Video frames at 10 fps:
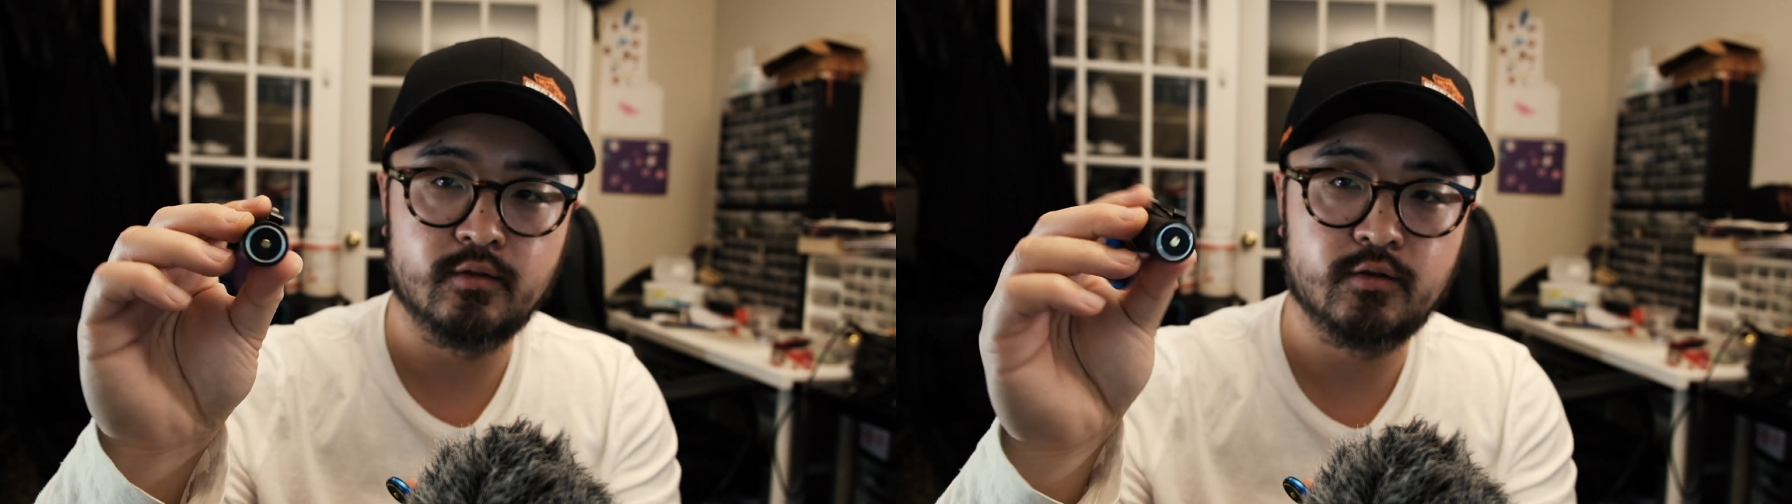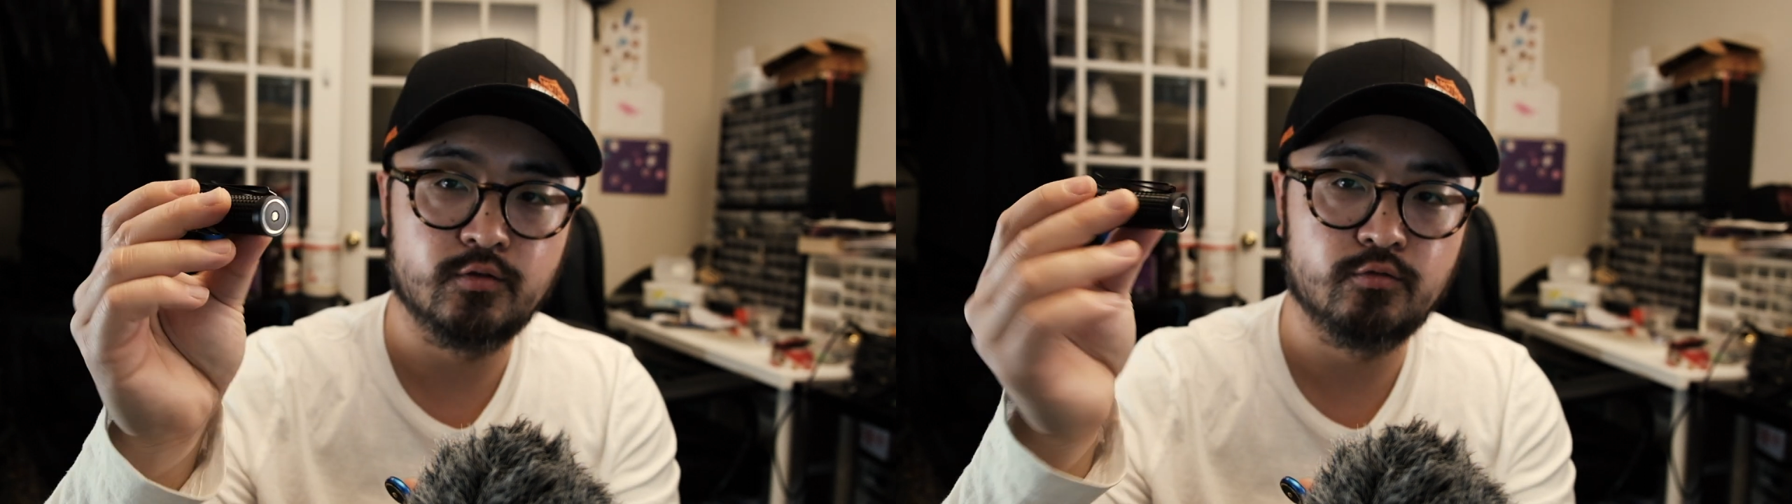
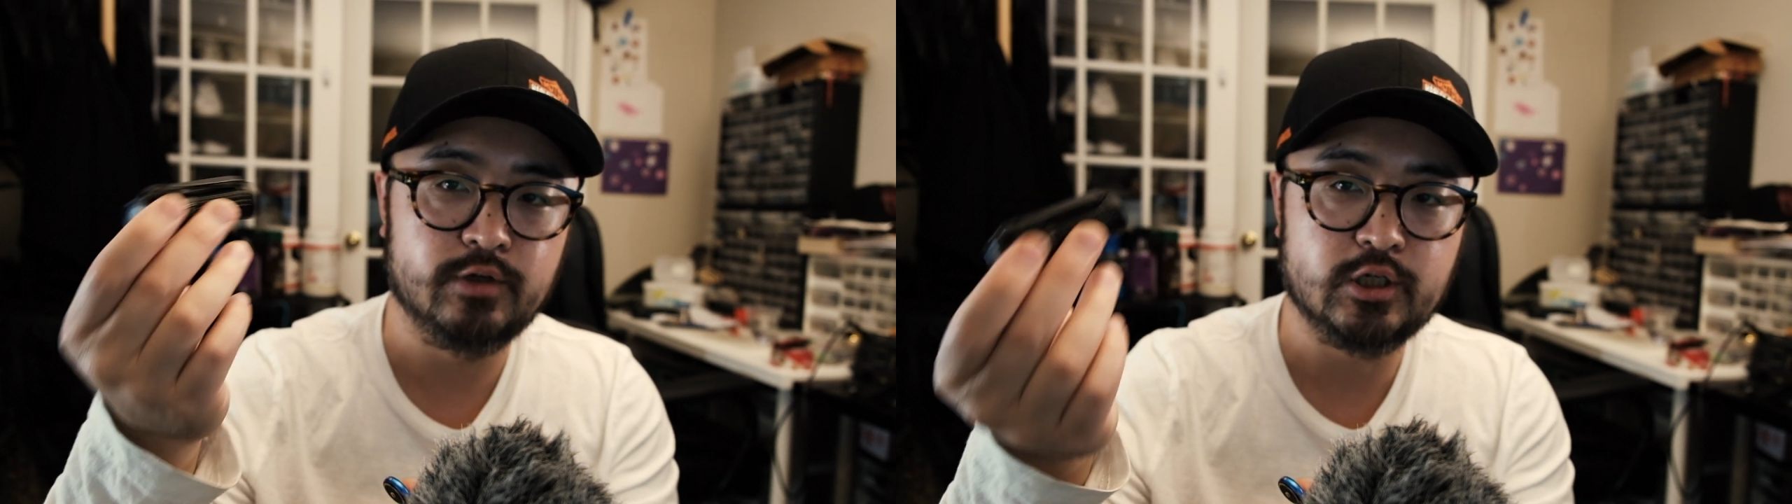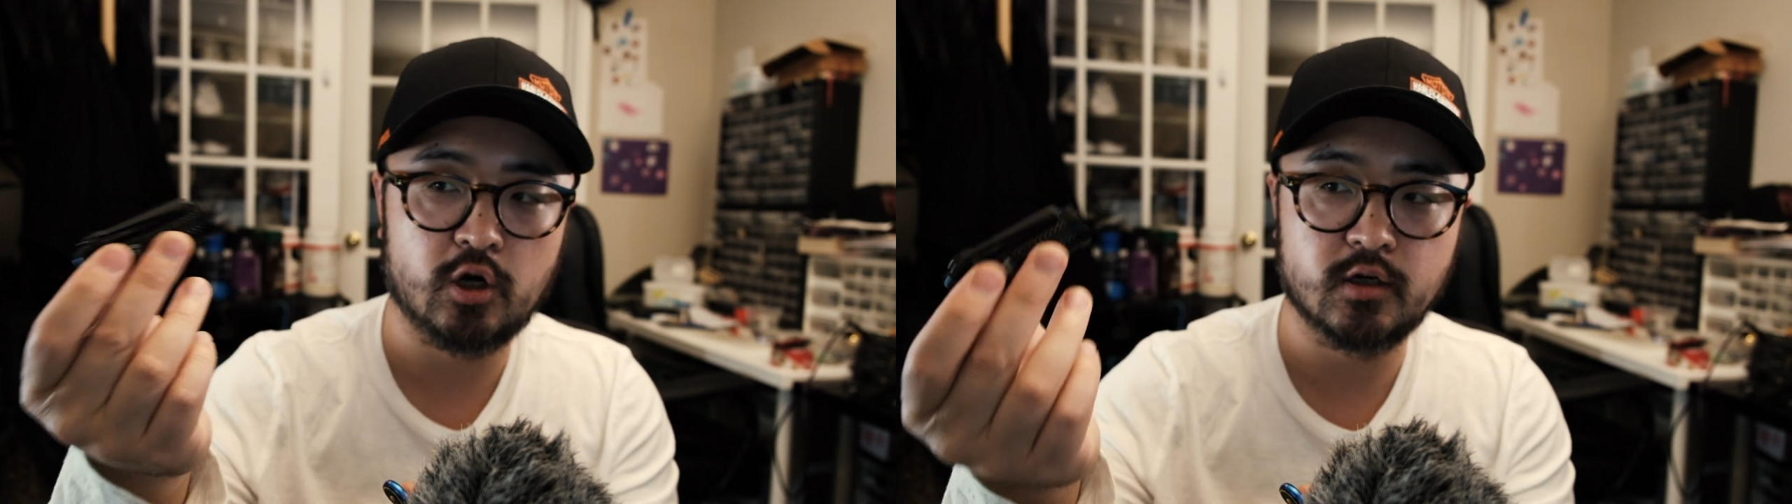to
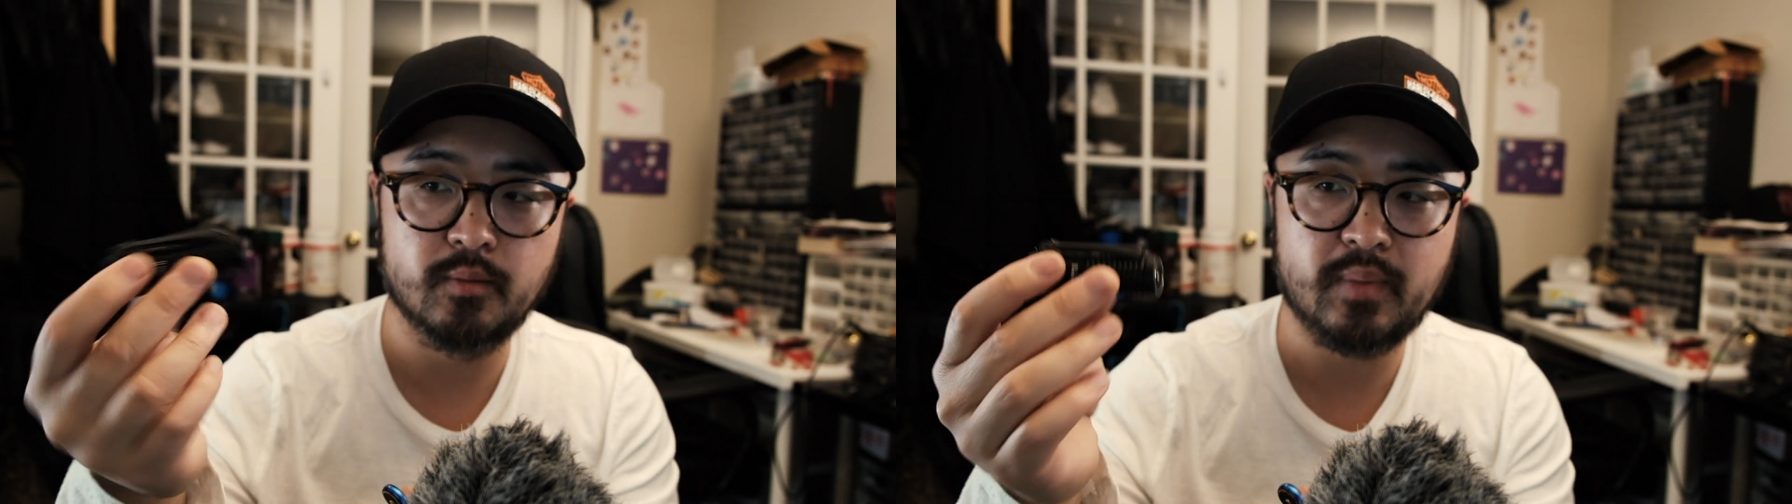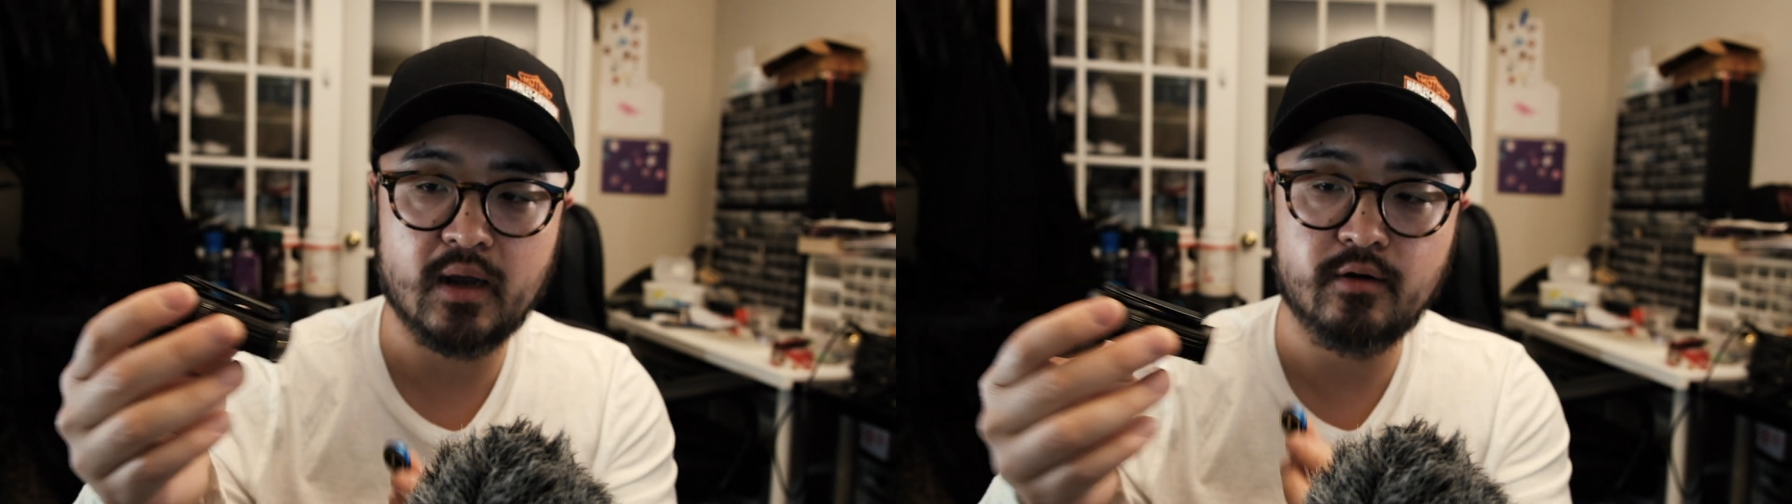recharge the
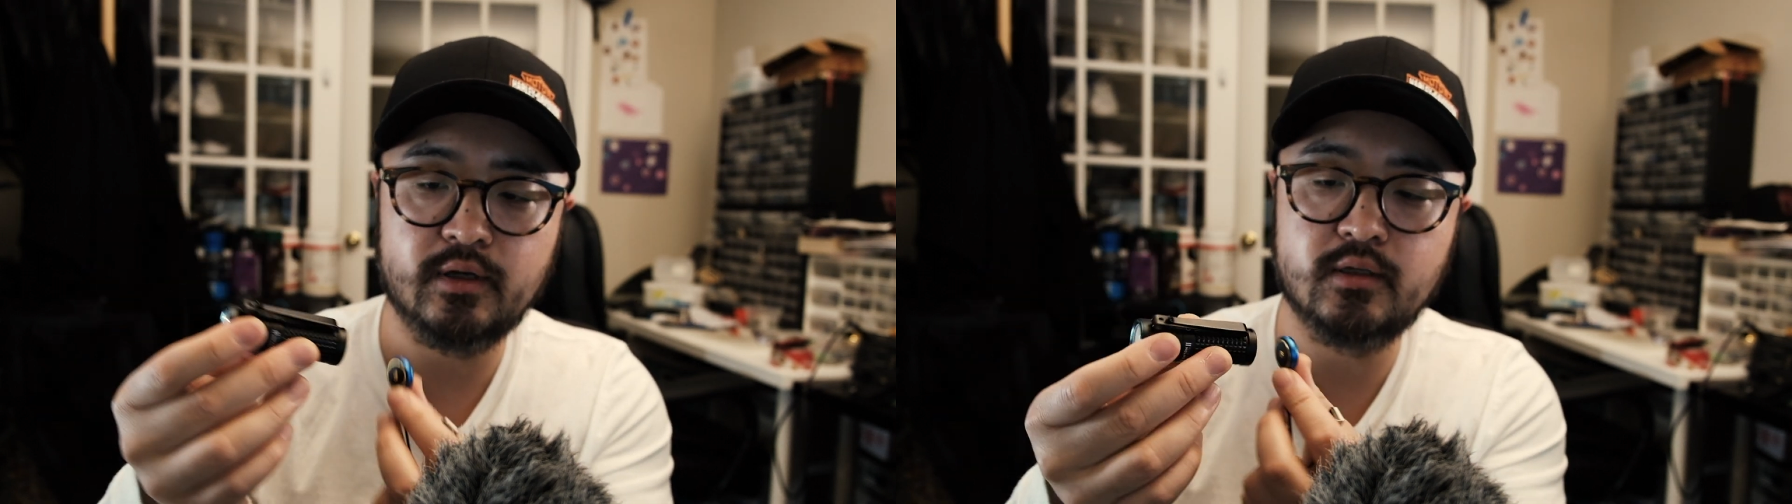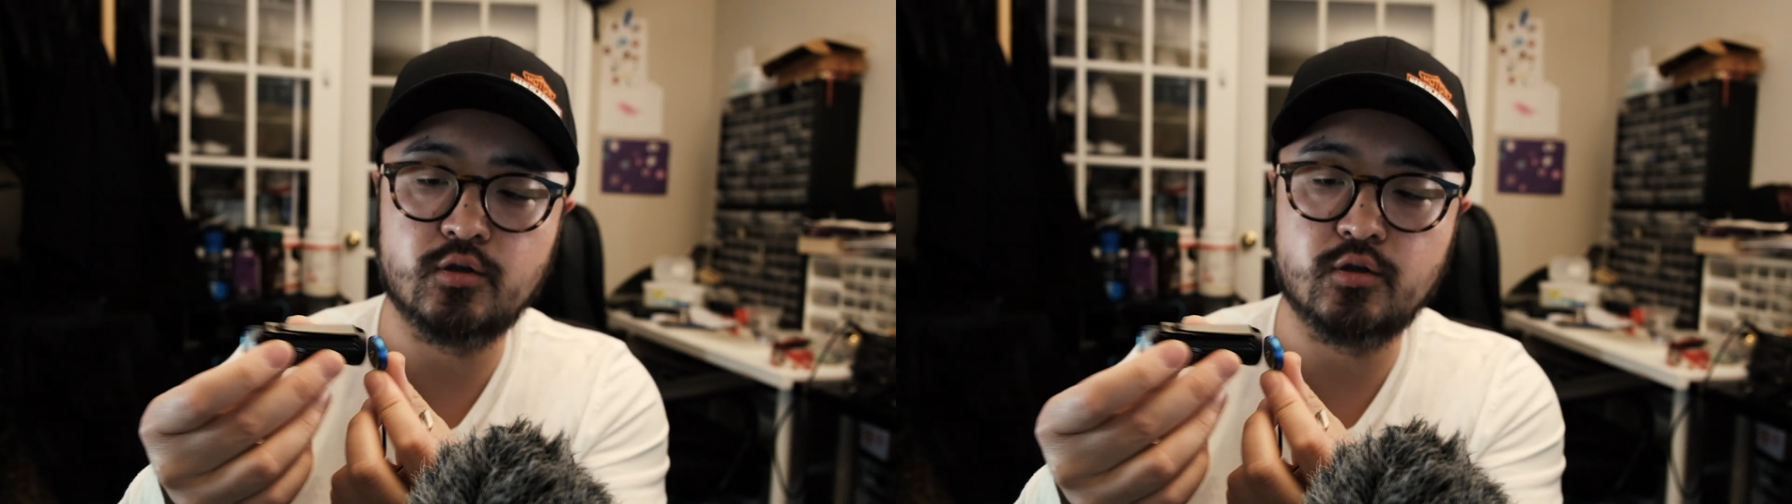batteries,